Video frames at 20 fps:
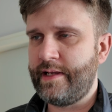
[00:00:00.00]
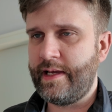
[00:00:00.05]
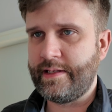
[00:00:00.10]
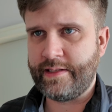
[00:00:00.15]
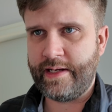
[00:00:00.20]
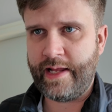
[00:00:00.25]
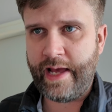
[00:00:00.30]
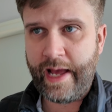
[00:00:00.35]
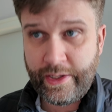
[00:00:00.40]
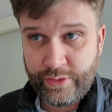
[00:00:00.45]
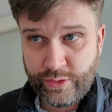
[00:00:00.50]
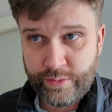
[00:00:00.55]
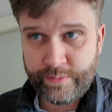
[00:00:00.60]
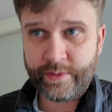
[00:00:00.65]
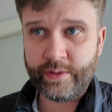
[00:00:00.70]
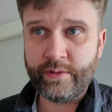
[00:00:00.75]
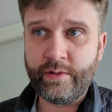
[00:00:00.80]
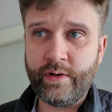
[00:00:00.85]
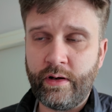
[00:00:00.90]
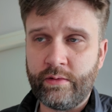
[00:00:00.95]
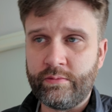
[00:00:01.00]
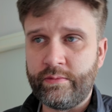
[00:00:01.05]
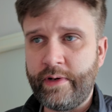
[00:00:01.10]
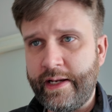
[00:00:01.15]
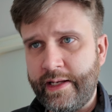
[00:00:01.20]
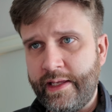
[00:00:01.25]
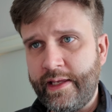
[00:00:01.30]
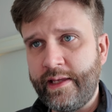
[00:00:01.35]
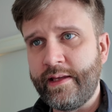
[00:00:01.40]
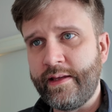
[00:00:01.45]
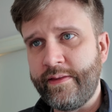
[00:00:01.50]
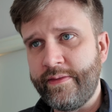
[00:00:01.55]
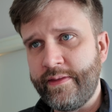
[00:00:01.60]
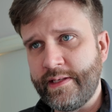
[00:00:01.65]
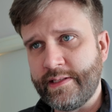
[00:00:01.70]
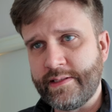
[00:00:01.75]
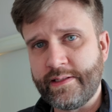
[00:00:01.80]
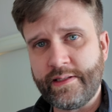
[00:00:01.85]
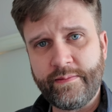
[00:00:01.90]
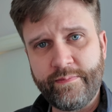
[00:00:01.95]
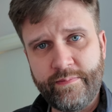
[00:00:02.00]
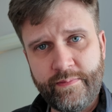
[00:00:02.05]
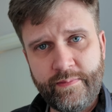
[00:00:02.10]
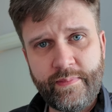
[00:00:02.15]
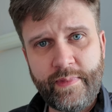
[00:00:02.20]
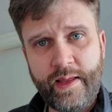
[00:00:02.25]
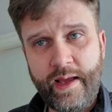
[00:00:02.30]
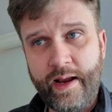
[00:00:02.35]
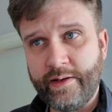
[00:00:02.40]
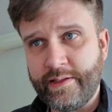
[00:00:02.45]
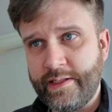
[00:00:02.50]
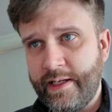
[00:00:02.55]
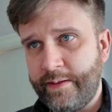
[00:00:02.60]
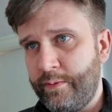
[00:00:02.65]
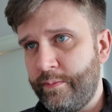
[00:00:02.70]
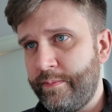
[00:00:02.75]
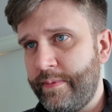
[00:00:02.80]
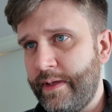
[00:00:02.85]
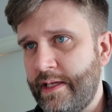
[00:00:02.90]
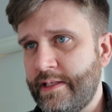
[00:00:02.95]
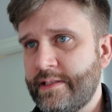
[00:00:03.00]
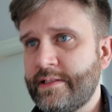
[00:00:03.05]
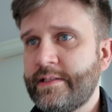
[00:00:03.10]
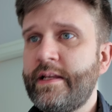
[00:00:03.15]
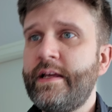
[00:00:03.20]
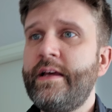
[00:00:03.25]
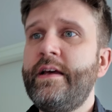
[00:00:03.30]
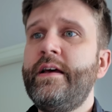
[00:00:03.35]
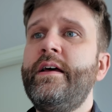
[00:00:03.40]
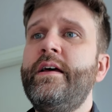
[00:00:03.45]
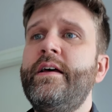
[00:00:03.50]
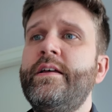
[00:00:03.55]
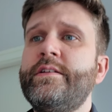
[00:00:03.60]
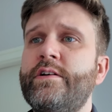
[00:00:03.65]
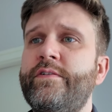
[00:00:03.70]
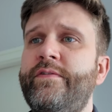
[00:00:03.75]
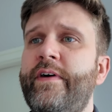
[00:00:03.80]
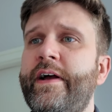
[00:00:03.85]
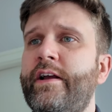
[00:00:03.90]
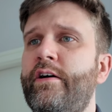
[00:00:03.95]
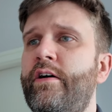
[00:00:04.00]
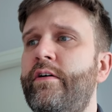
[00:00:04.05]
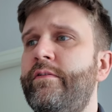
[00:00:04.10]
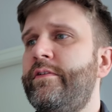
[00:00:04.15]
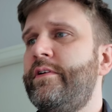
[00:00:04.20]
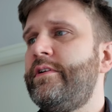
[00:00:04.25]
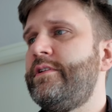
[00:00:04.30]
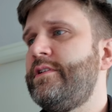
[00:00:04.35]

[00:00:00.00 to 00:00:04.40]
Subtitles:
as an attribute already in this Airtable base. So if I go over